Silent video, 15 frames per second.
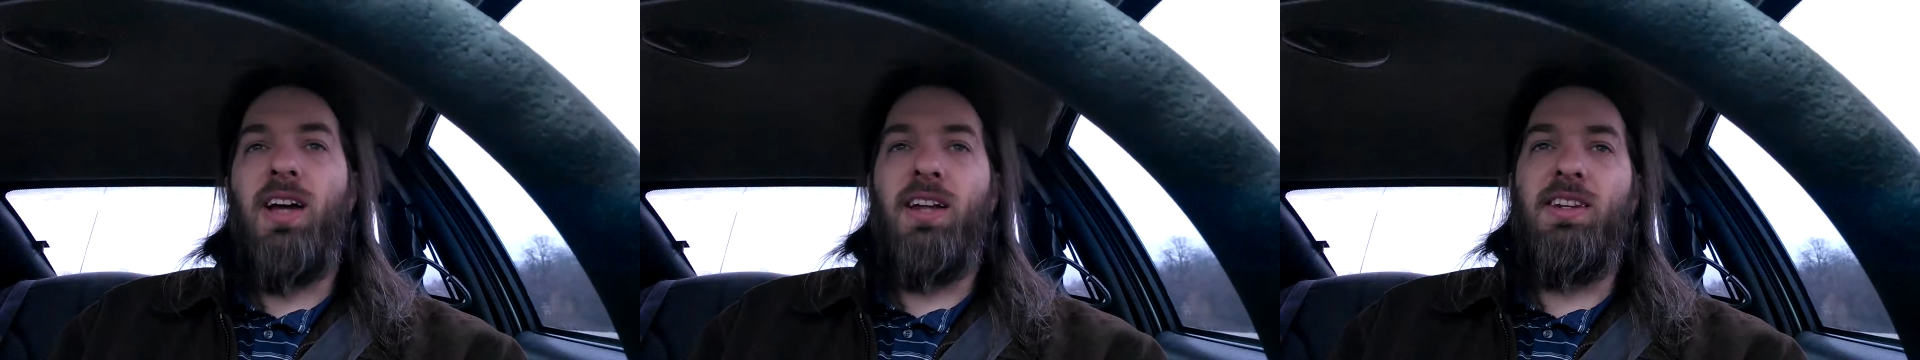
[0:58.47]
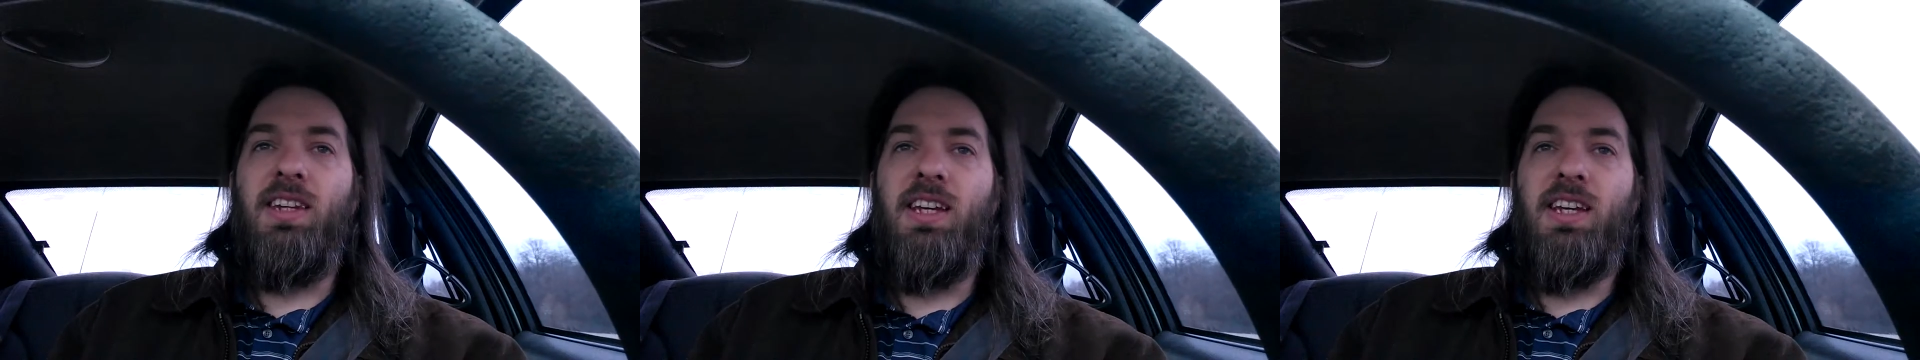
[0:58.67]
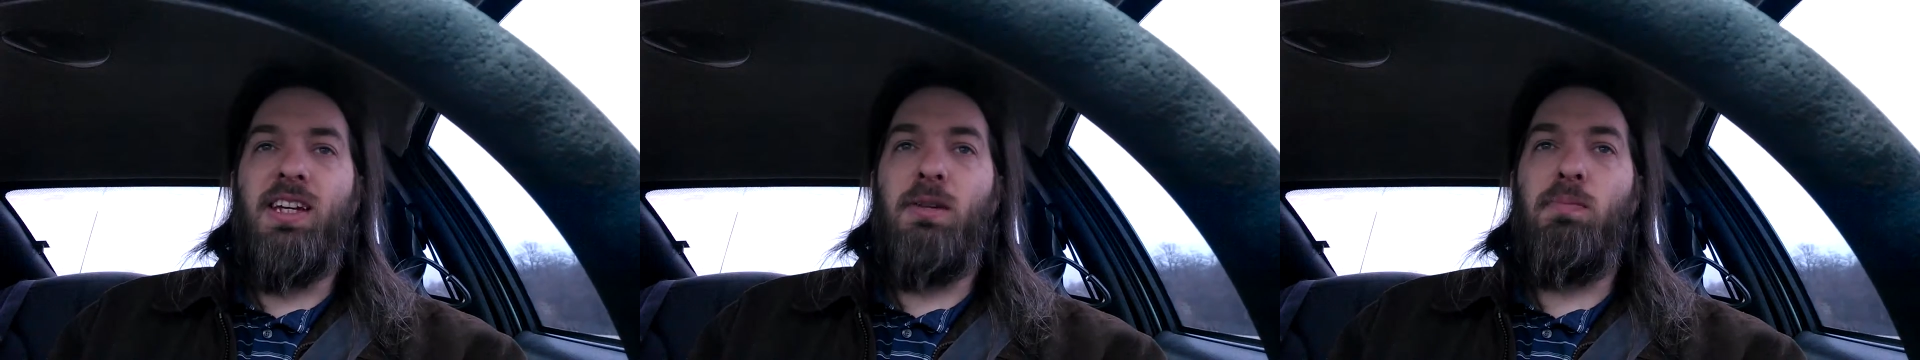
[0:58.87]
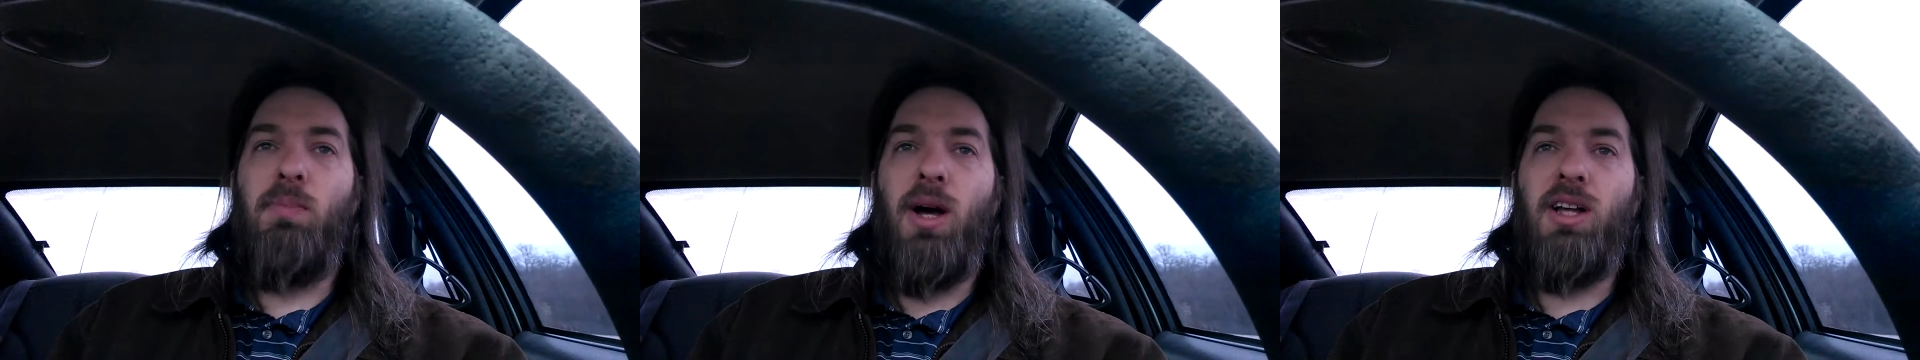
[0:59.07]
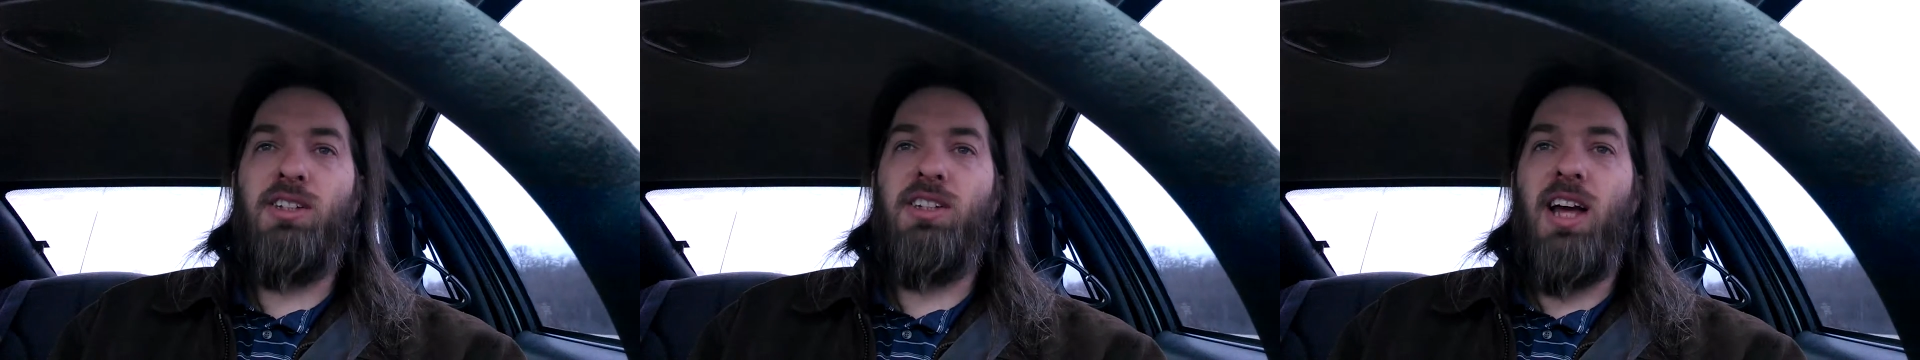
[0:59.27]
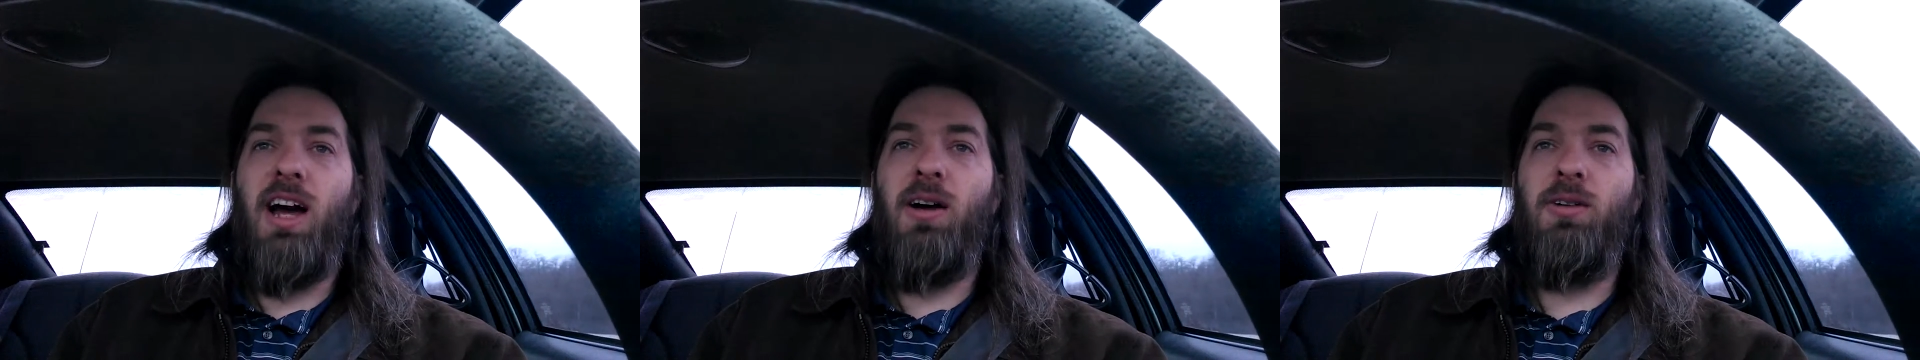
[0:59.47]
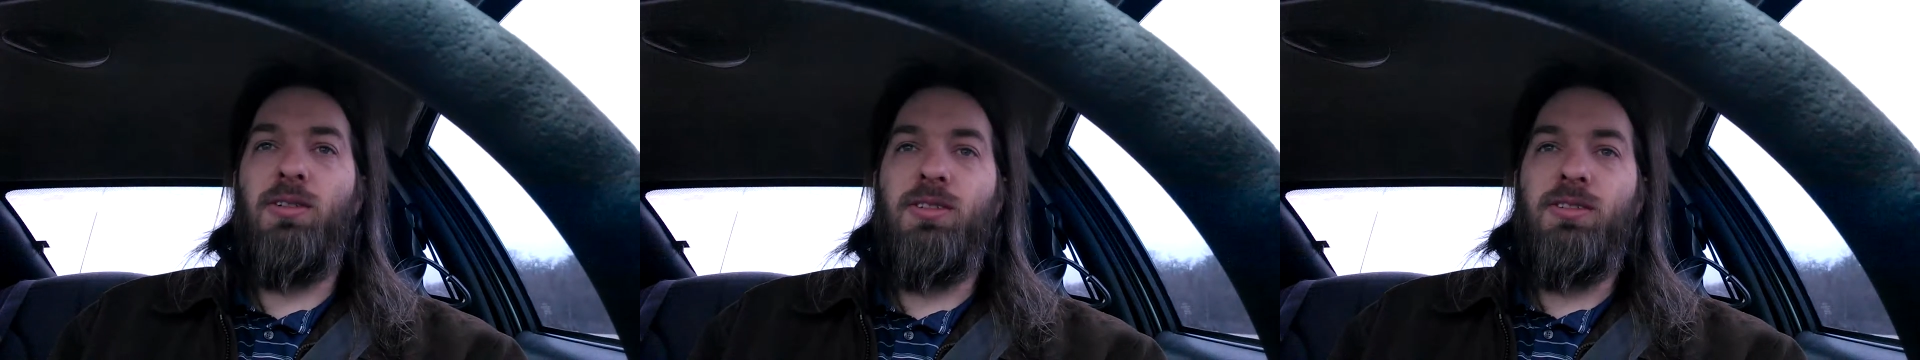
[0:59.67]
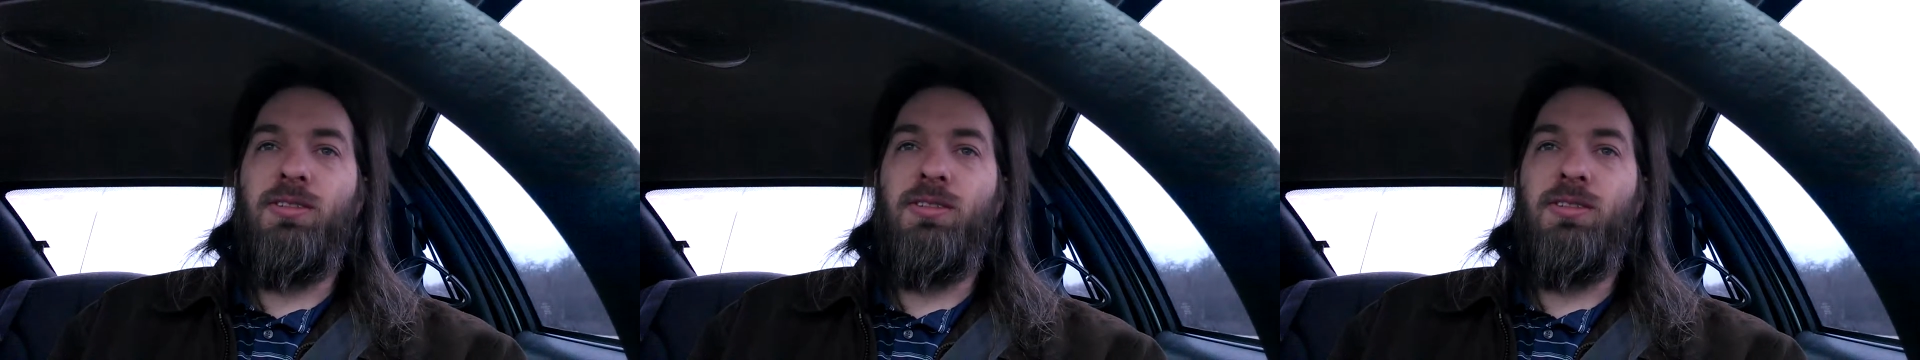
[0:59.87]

got the bus out,